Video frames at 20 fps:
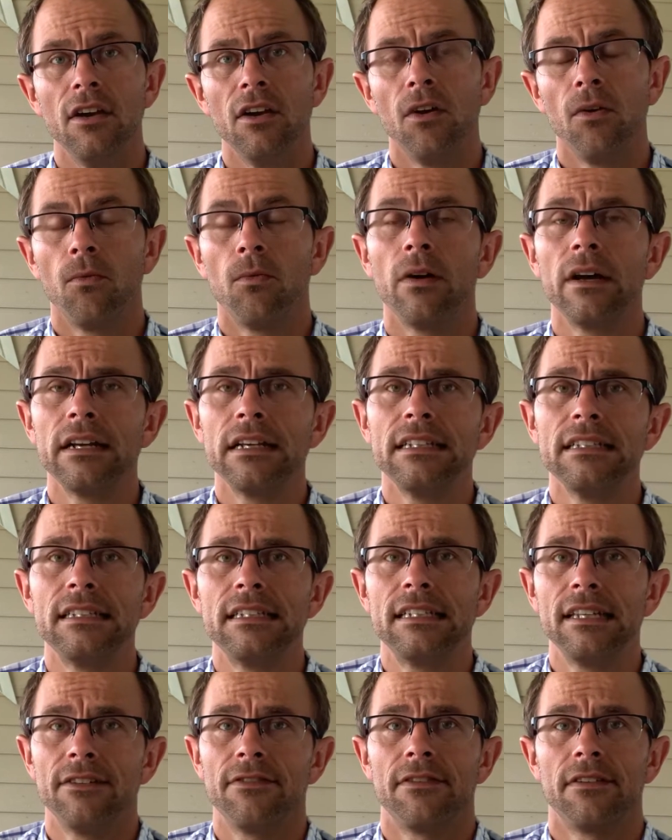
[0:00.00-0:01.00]
What is
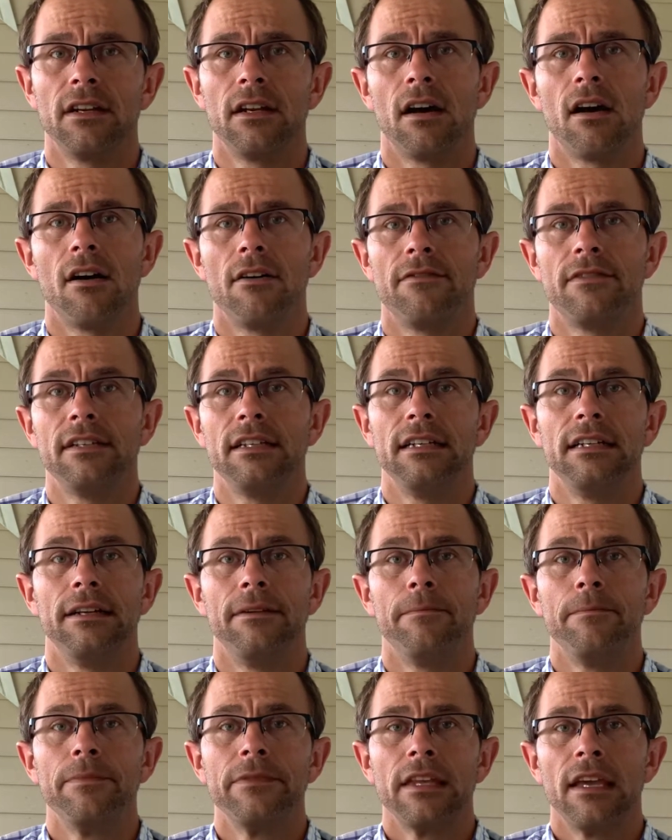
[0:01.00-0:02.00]
different
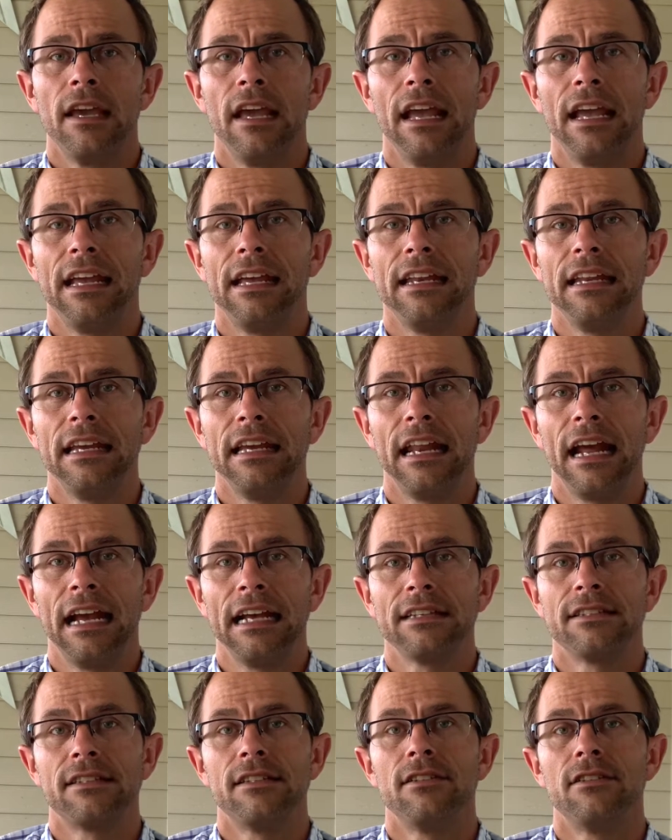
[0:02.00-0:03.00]
often, and it
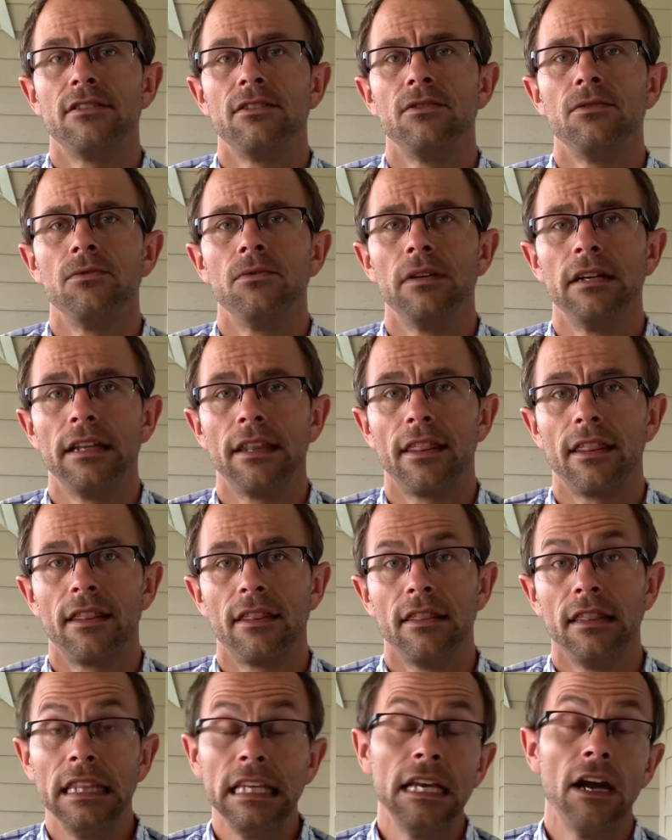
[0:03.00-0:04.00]
has to do with
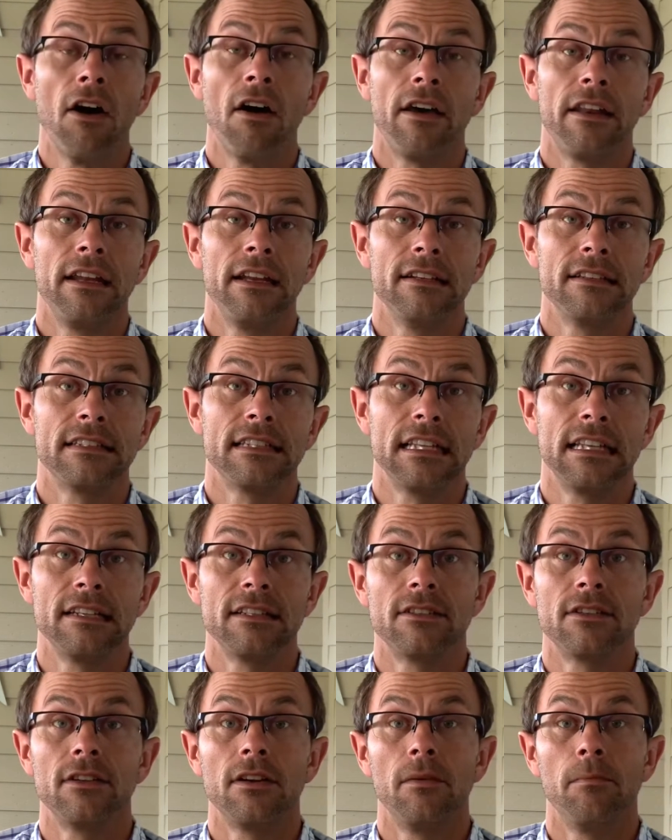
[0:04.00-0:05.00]
the audience that
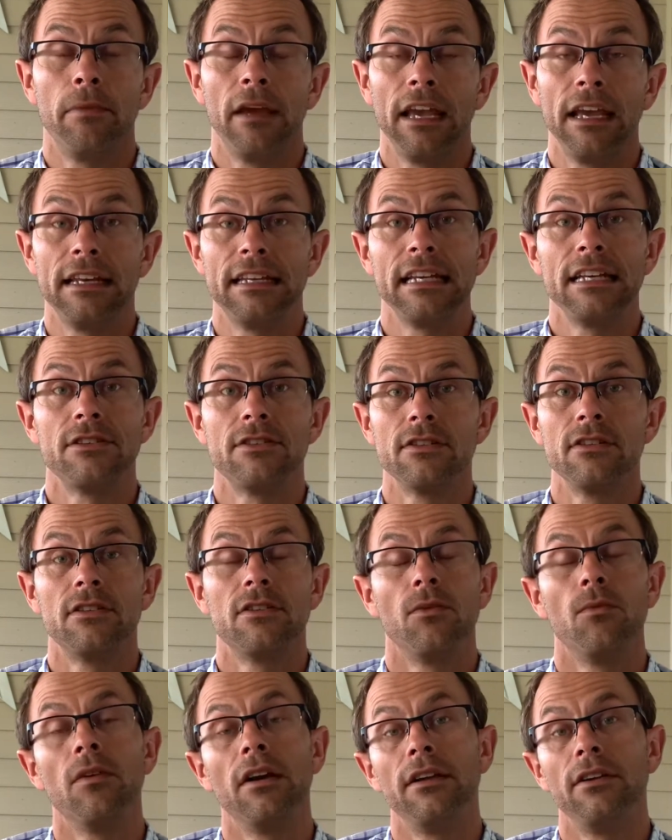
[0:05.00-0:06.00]
is going to pay attention
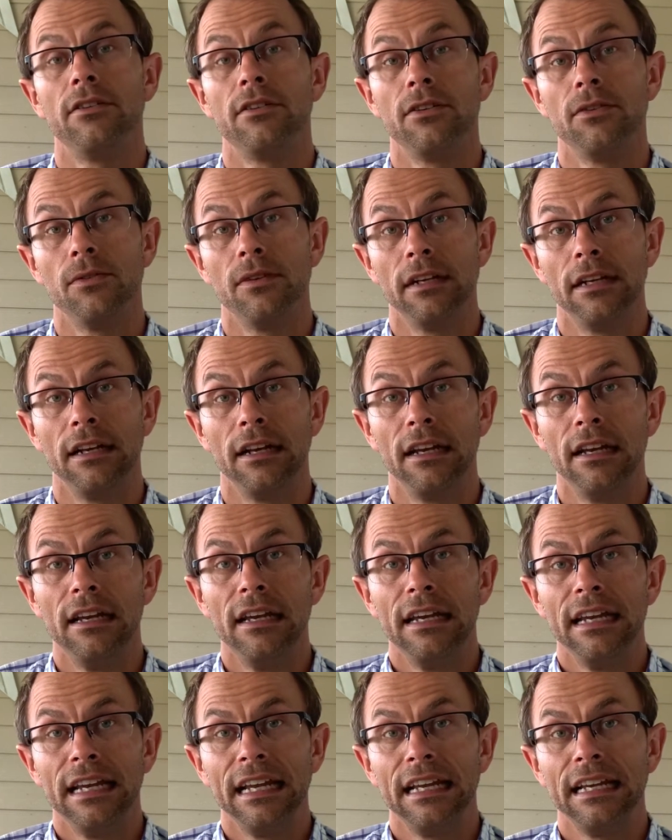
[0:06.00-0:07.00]
to what you're doing,
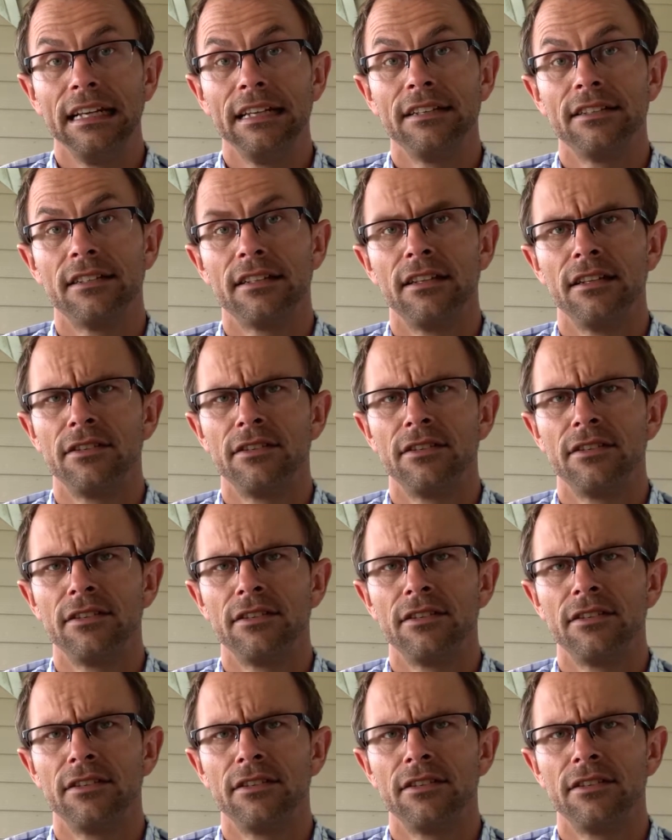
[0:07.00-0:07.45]
is the